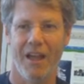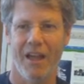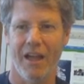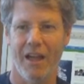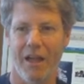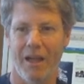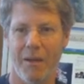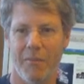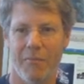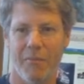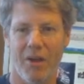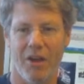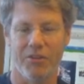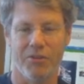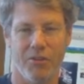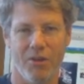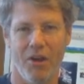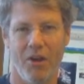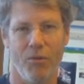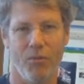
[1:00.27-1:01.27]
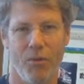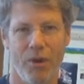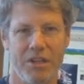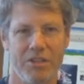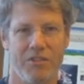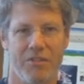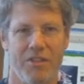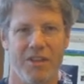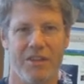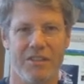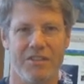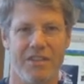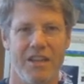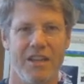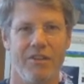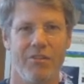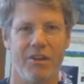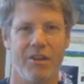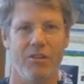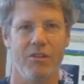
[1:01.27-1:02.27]
Um, I do a whole range of things
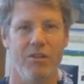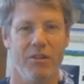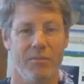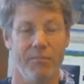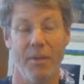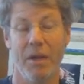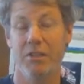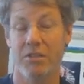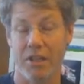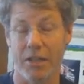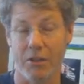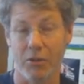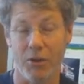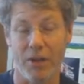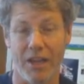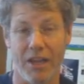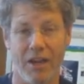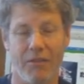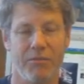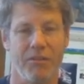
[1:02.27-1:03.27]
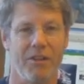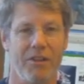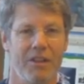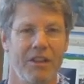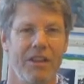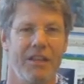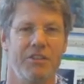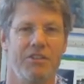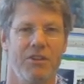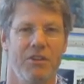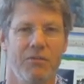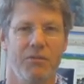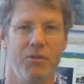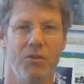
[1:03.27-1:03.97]
here, including mostly looking after the collection,